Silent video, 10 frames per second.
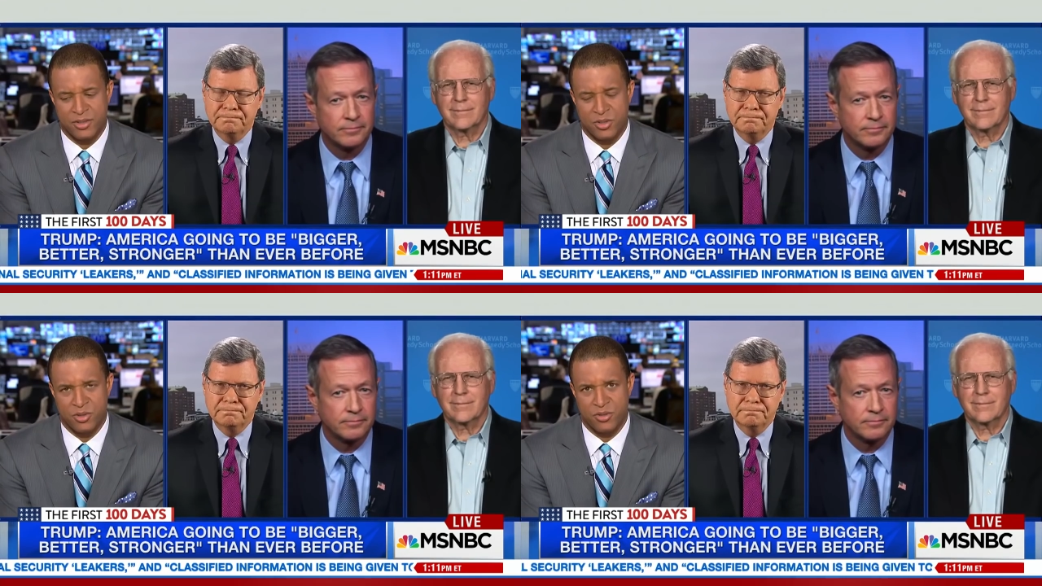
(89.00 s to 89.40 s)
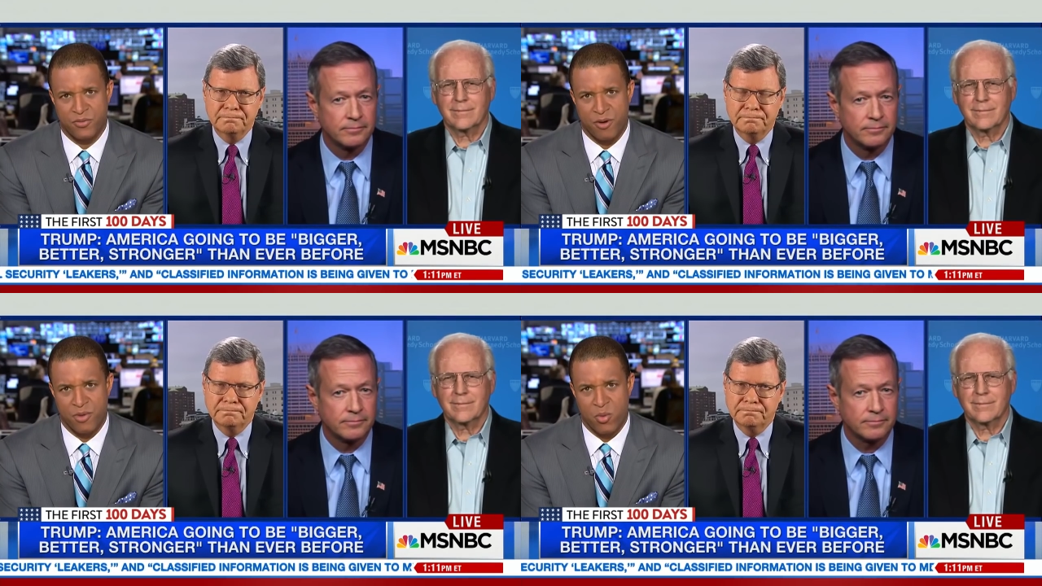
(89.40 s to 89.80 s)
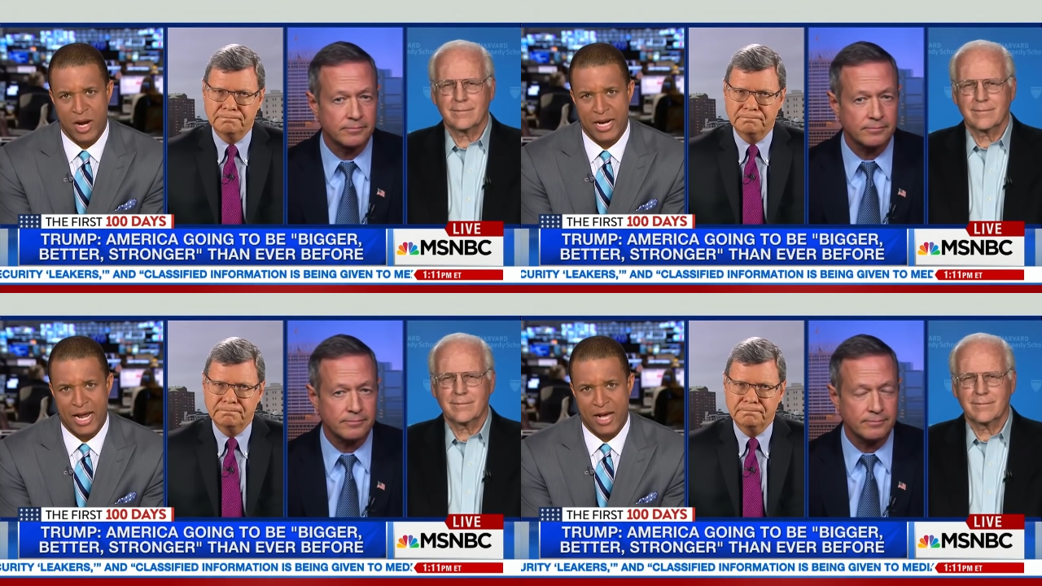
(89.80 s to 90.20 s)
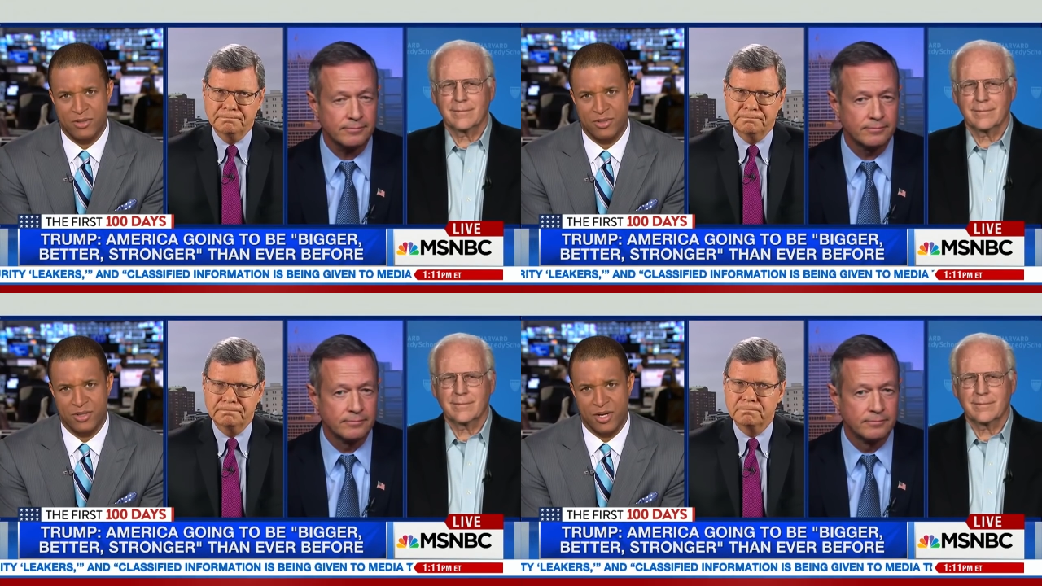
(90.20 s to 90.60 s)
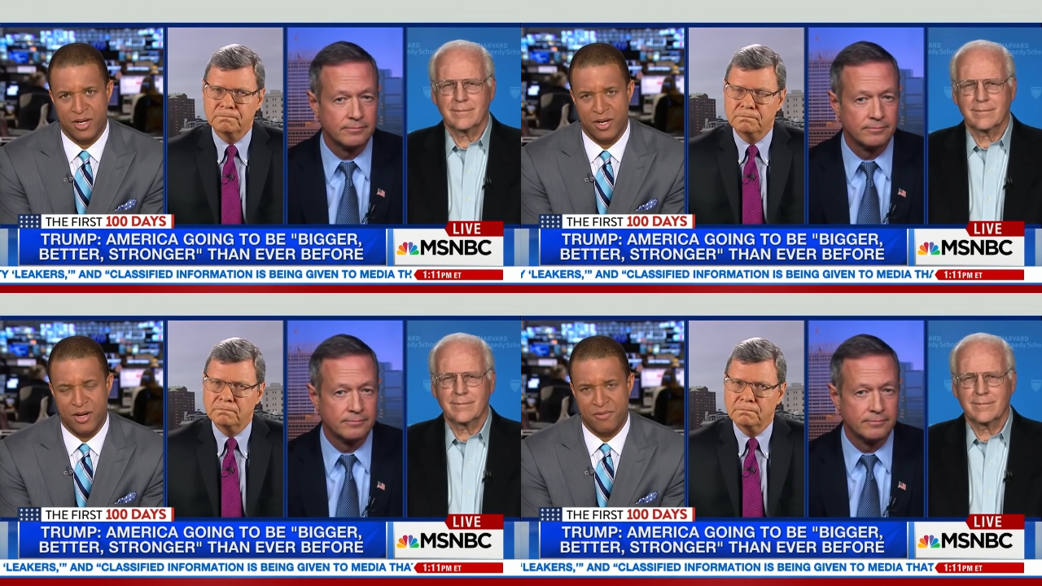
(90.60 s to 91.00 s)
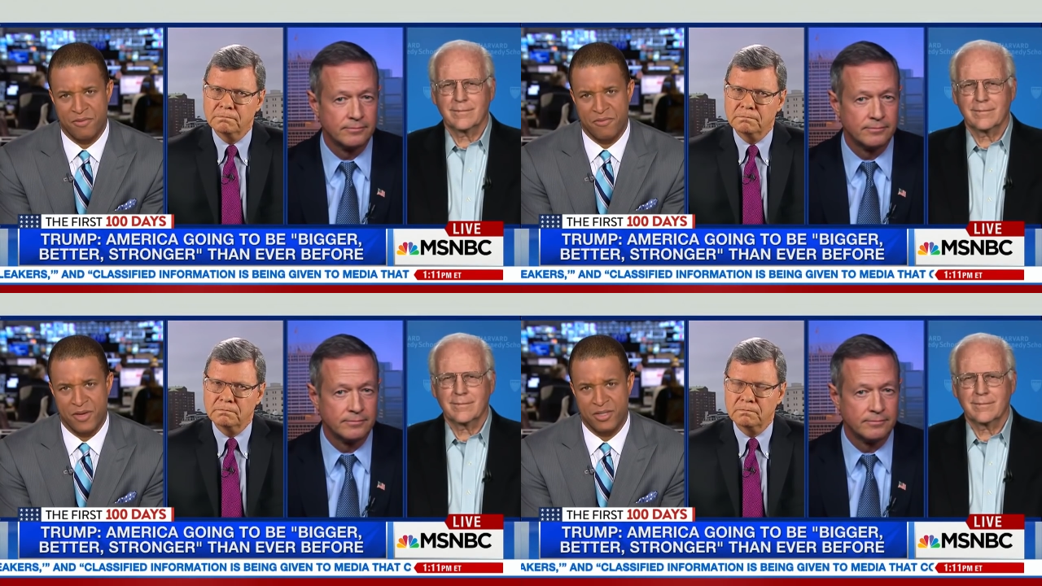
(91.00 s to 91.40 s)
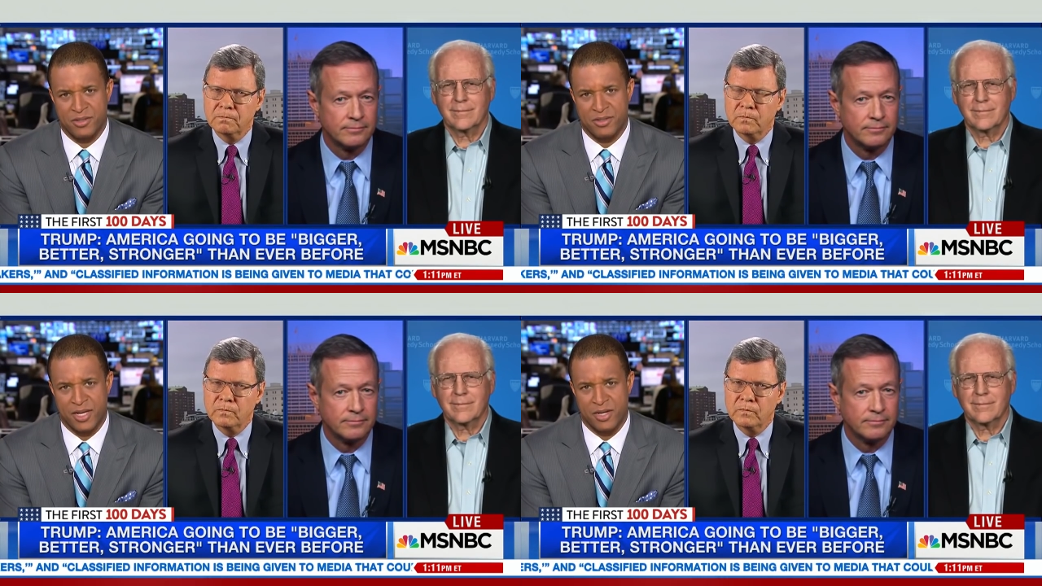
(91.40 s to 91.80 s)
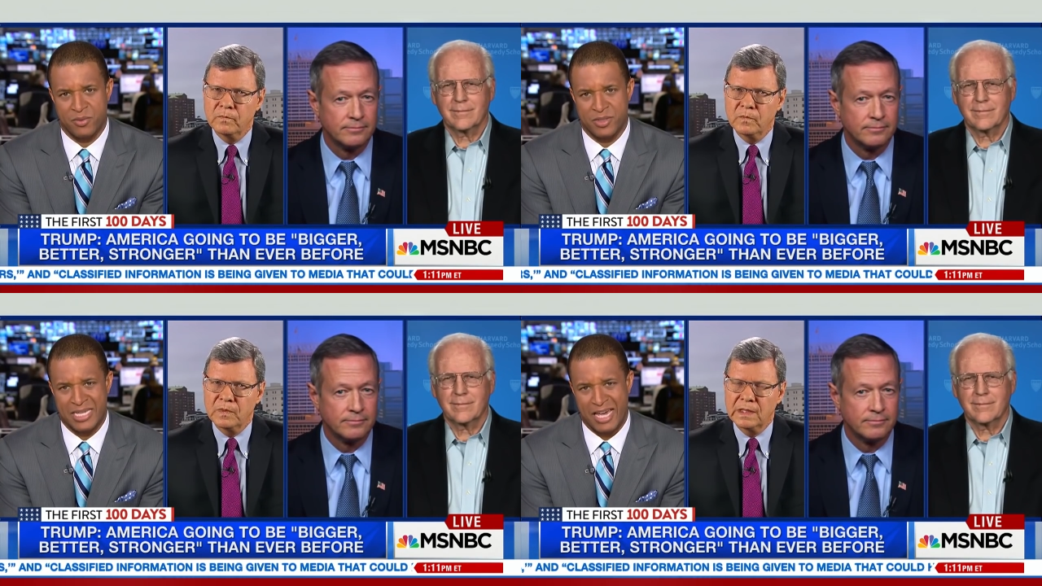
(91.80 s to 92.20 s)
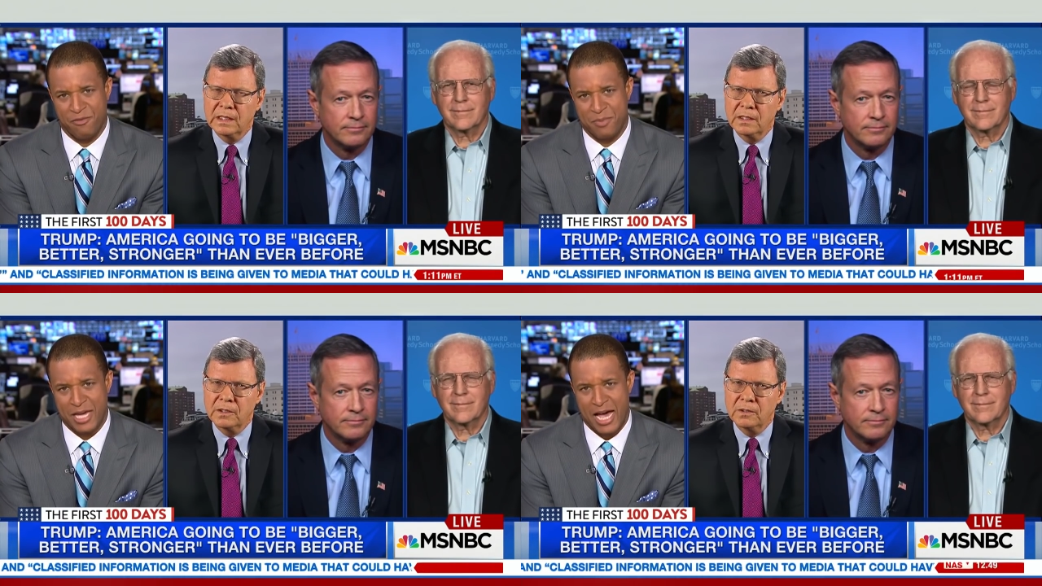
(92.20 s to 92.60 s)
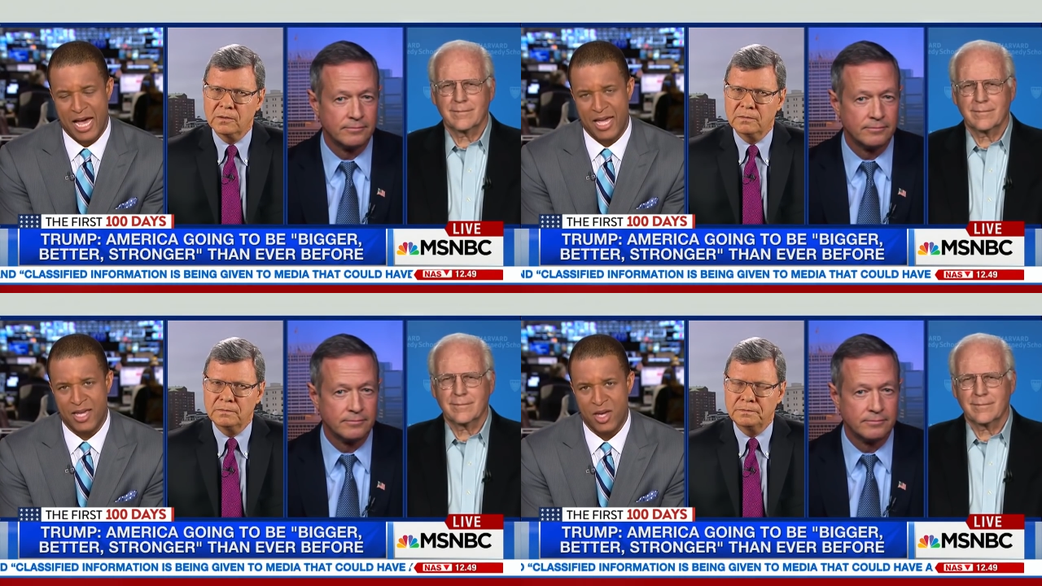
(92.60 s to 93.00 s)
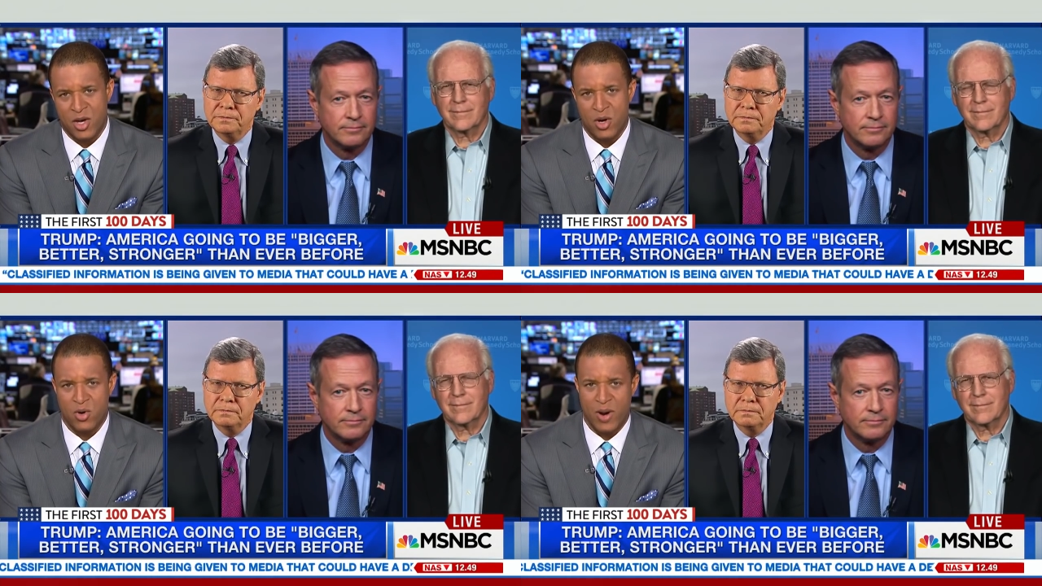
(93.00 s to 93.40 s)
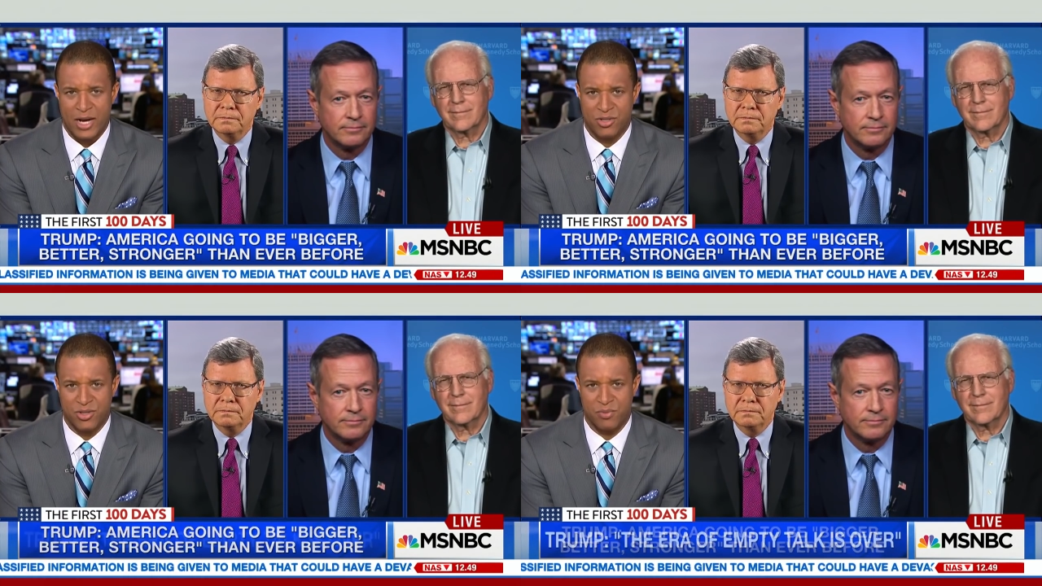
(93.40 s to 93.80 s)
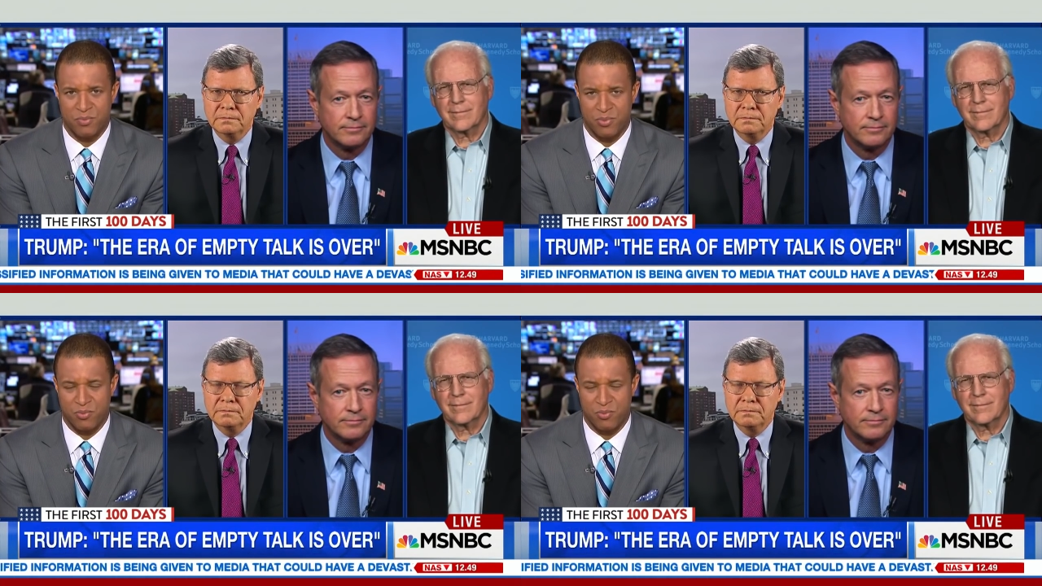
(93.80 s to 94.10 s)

Speaker 1: assertion from the White House uh, of events that it was the F B I who actually